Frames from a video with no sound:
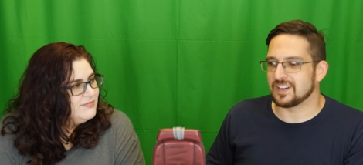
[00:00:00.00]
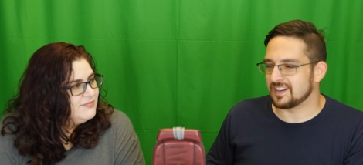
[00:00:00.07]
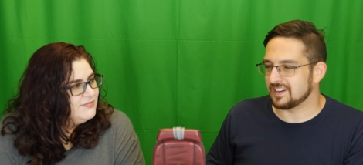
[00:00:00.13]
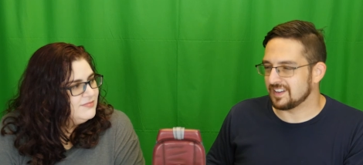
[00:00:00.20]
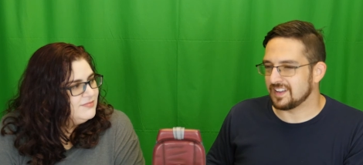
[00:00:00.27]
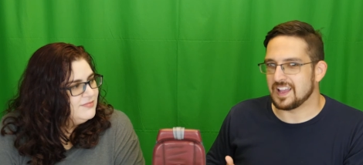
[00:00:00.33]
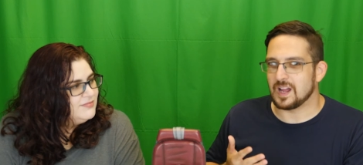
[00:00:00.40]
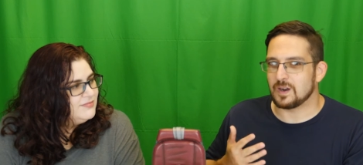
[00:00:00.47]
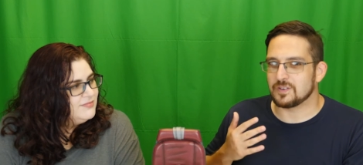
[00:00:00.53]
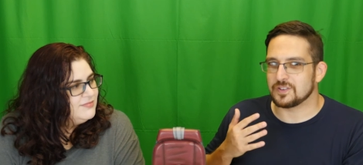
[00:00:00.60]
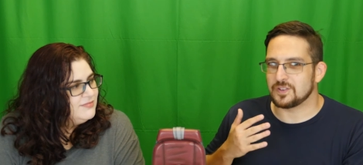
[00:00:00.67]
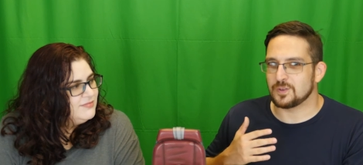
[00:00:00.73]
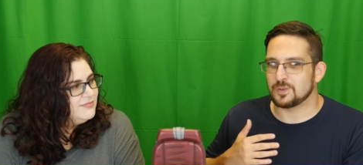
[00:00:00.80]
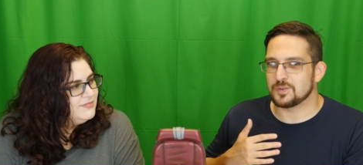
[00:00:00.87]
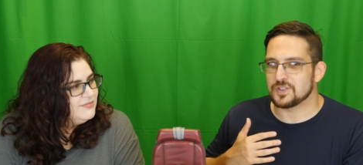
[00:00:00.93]
Speaker 1: there, how are
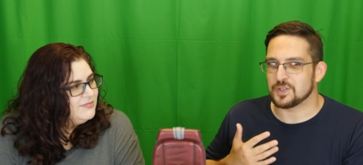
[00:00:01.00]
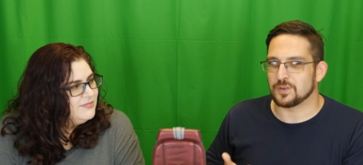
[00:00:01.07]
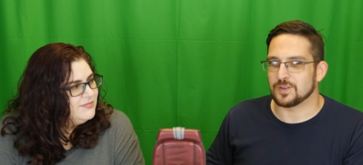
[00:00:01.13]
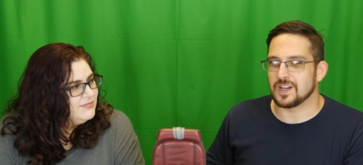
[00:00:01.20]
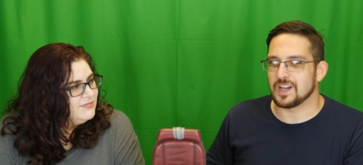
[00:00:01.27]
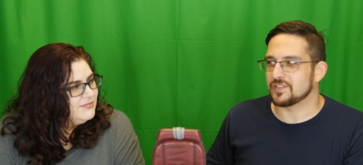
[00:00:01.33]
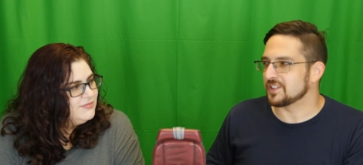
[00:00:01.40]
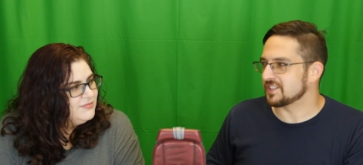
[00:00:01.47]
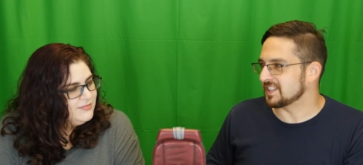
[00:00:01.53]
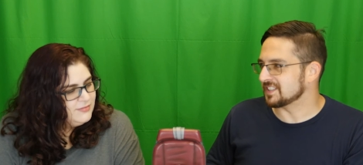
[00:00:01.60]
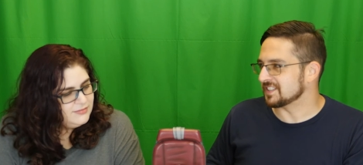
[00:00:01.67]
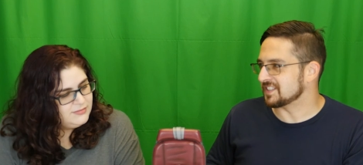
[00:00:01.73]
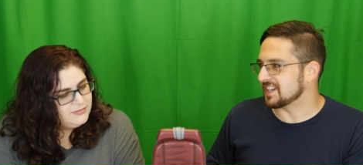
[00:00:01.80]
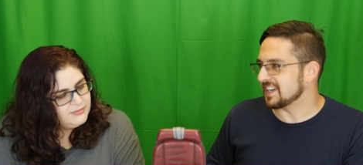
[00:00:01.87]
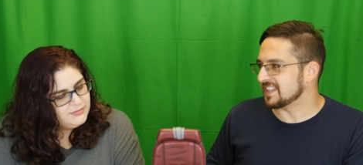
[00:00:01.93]
you showing off your
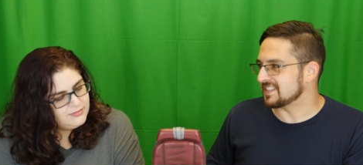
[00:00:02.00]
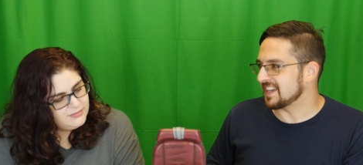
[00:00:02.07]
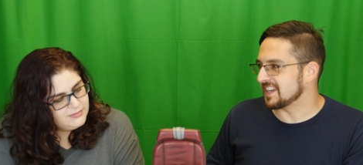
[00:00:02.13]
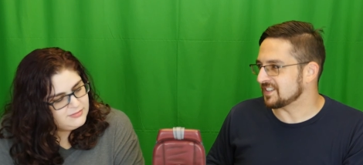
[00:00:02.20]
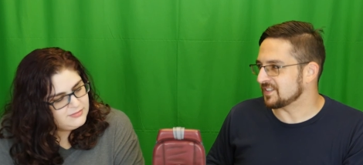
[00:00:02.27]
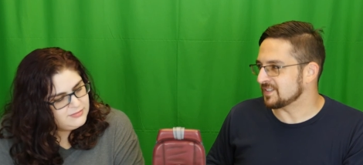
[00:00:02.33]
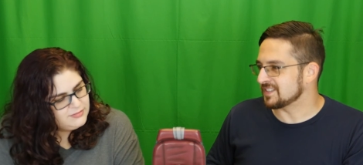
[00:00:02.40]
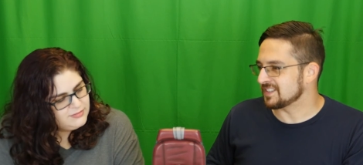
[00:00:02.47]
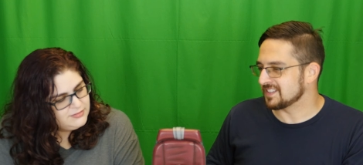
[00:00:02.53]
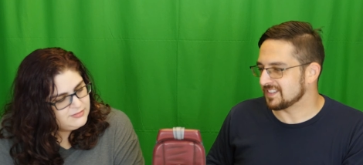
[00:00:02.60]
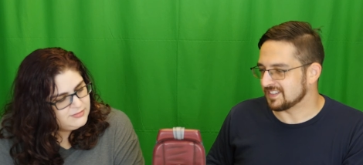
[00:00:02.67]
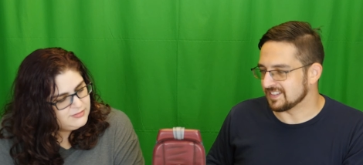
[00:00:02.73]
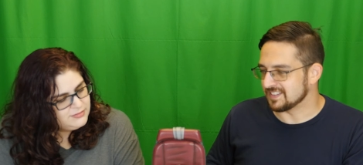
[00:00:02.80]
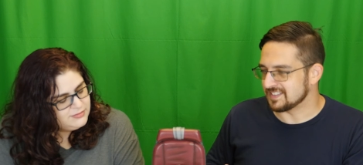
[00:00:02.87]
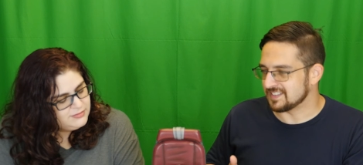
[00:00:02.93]
Gentle Giant statues?
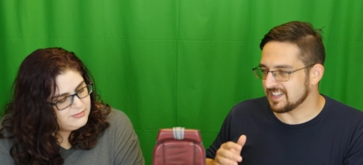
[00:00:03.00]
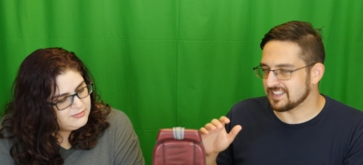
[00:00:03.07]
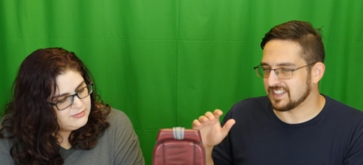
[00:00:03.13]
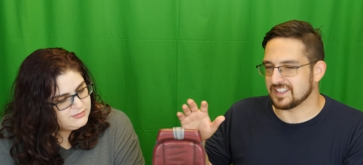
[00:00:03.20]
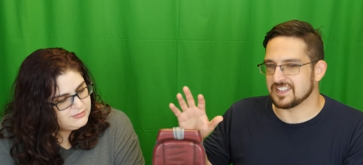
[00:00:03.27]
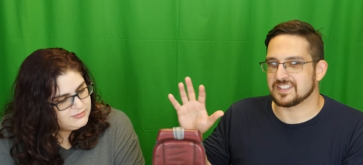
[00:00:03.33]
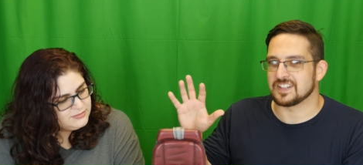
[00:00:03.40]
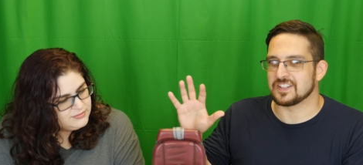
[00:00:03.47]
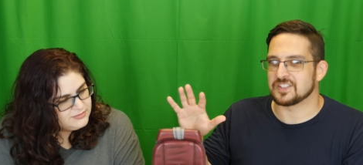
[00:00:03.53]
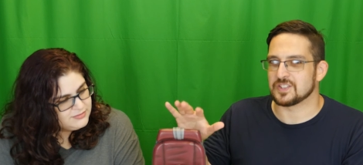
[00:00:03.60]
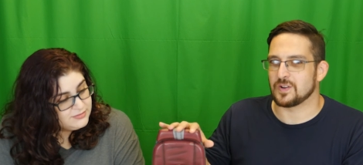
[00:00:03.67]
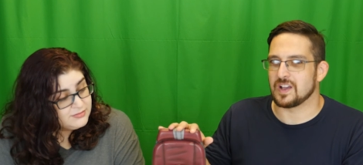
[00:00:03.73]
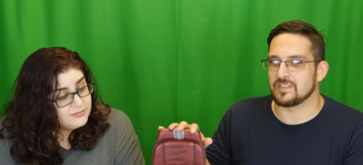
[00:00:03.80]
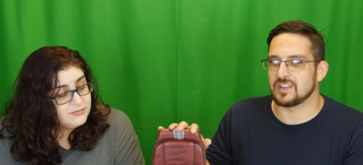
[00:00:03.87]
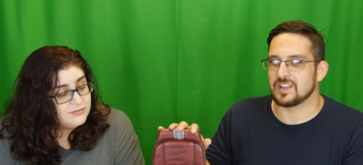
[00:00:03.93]
Because things like this that are
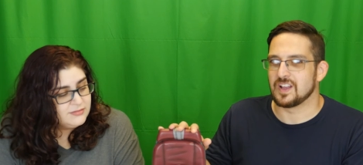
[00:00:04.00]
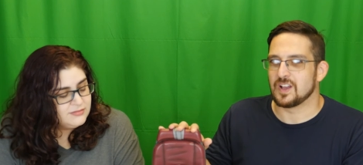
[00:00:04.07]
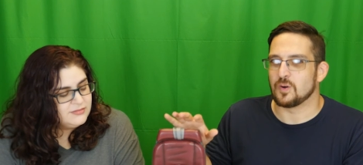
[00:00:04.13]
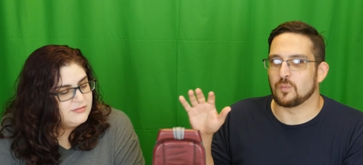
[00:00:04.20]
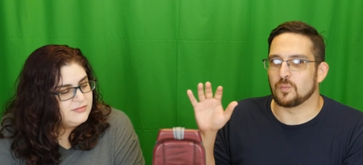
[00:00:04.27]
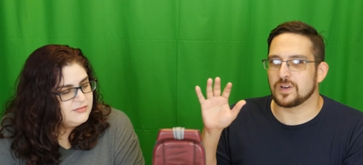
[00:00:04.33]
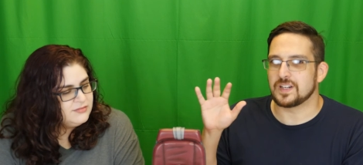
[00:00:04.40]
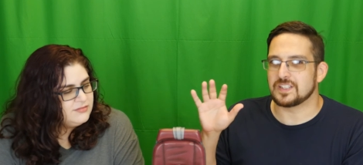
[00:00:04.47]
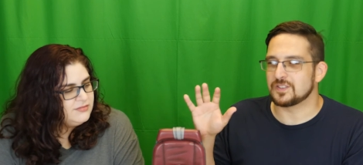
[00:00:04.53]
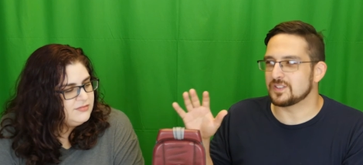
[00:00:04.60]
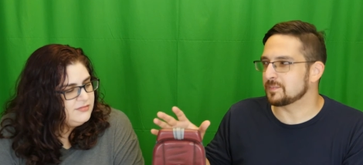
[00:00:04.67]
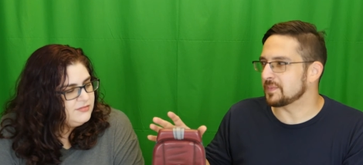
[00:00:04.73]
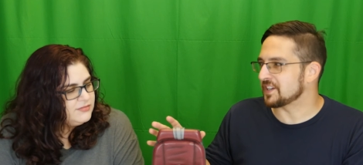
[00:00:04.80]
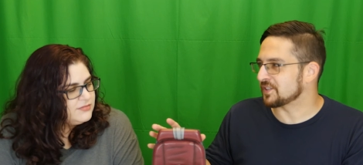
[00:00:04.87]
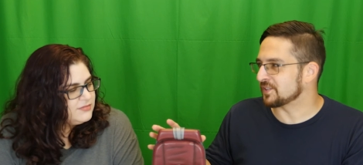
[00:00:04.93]
so heavy, what do you do
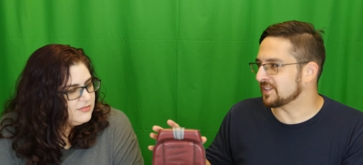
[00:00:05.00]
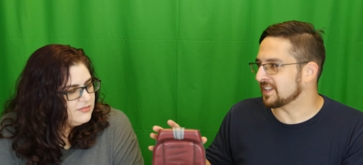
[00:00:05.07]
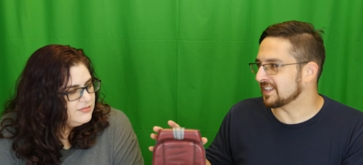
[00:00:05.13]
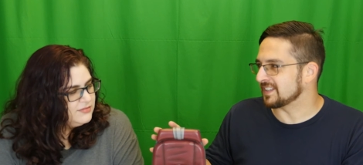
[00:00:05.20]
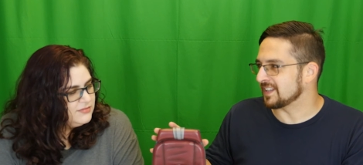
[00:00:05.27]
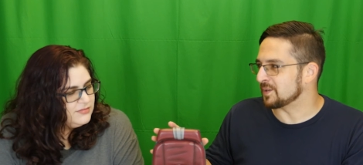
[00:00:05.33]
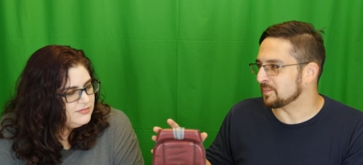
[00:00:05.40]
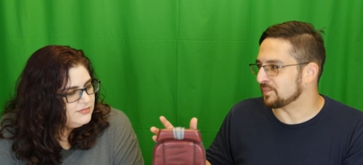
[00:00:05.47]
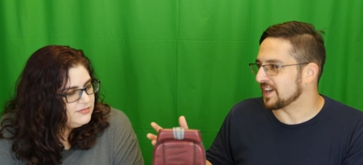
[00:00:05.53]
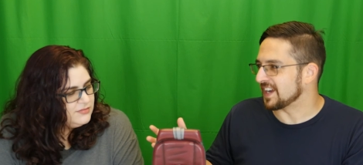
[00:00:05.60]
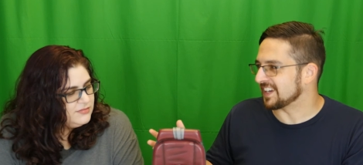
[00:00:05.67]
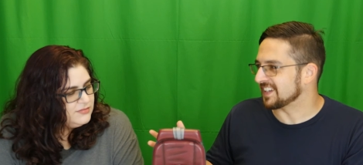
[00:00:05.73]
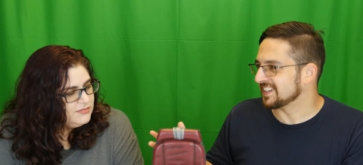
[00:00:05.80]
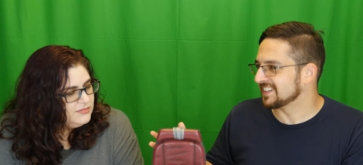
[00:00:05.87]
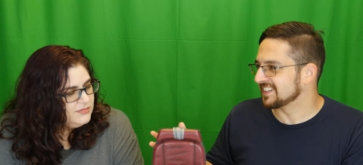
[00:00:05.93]
to make sure that they don't
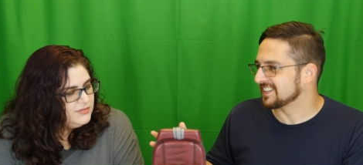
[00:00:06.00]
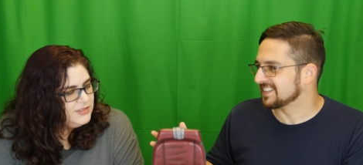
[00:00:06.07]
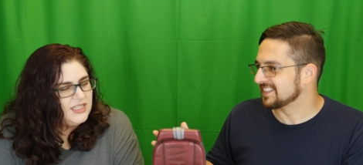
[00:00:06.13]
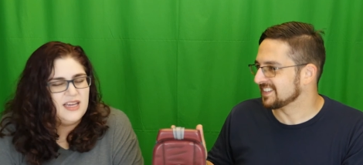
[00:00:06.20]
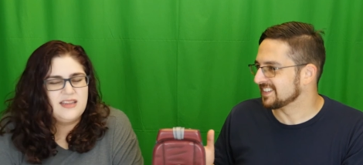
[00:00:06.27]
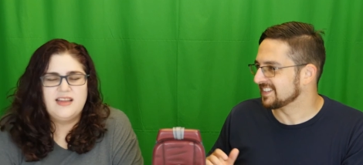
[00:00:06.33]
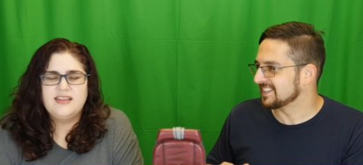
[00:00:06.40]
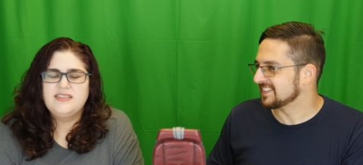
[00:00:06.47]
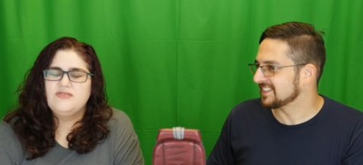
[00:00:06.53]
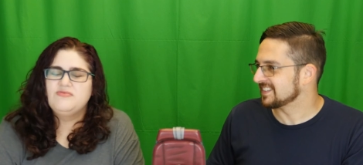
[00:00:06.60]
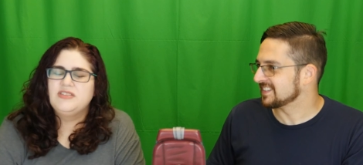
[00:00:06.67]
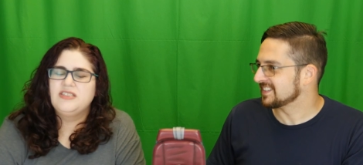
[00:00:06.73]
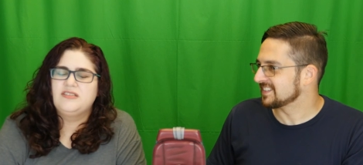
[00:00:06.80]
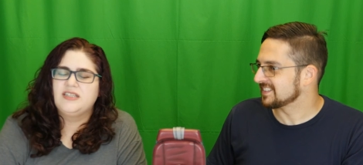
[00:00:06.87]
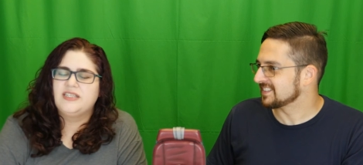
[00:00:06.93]
break?
Speaker 2: Yeah, that's a
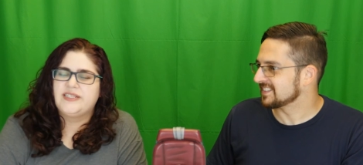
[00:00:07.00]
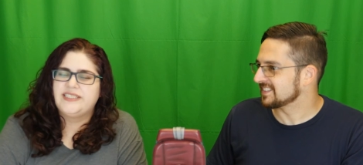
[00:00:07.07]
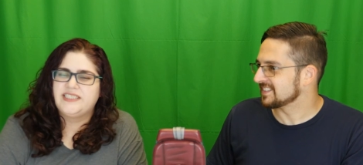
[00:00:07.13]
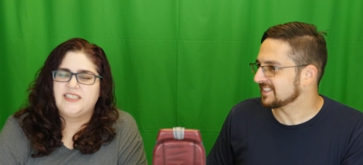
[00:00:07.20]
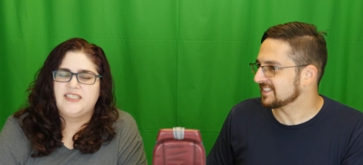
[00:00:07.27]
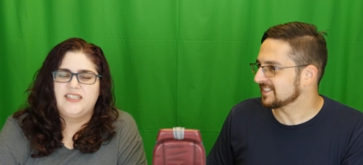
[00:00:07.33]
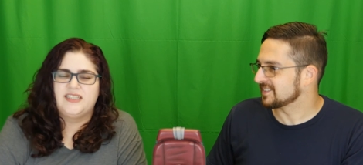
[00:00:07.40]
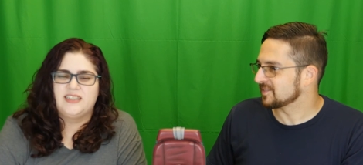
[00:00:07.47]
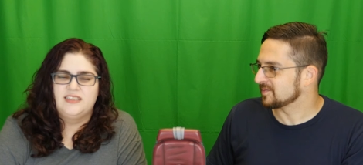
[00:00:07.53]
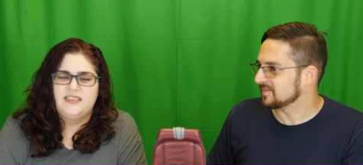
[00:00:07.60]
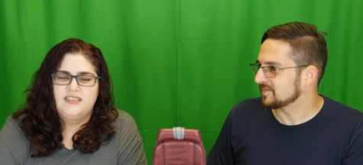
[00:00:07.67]
really great question. Yeah.